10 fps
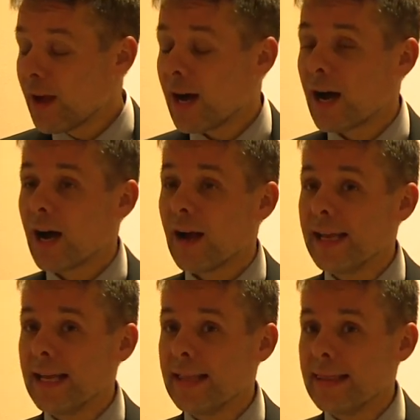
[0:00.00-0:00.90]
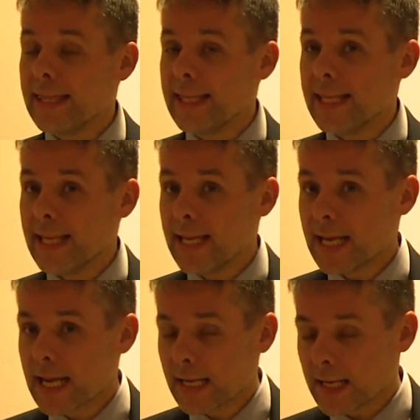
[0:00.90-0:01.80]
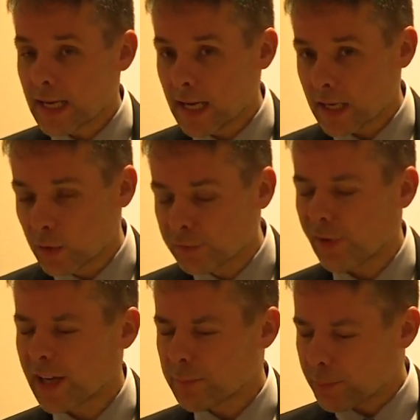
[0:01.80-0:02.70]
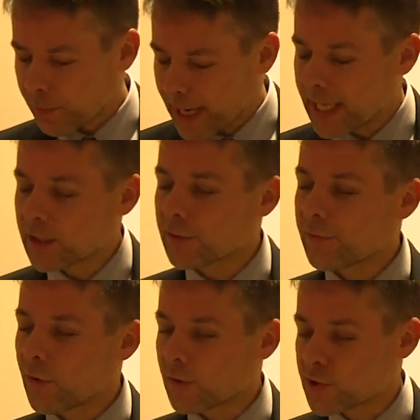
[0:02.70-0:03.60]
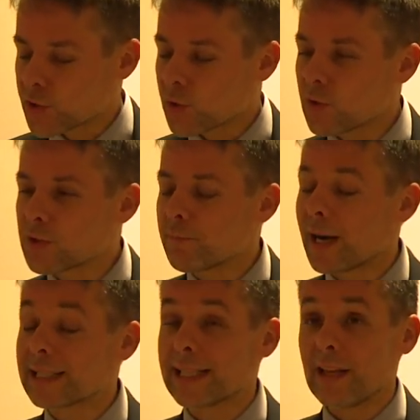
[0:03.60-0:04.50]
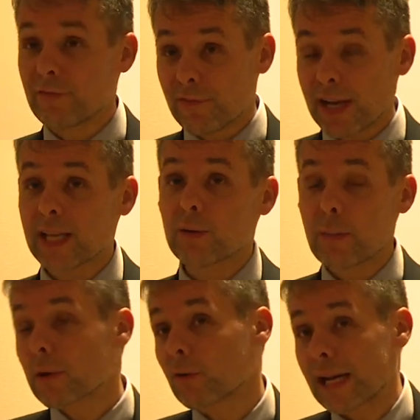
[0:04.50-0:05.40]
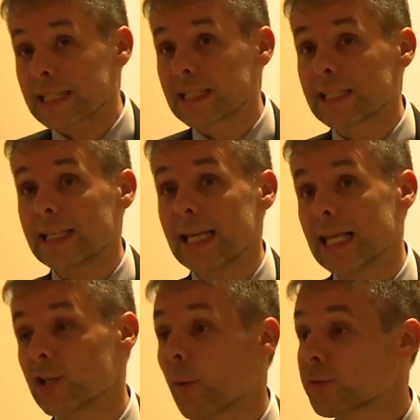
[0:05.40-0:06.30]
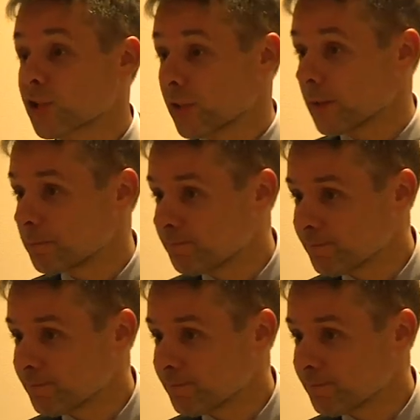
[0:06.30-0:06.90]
uh, in the Good Friday prayer for Jews, but if I remember correctly, it's optional.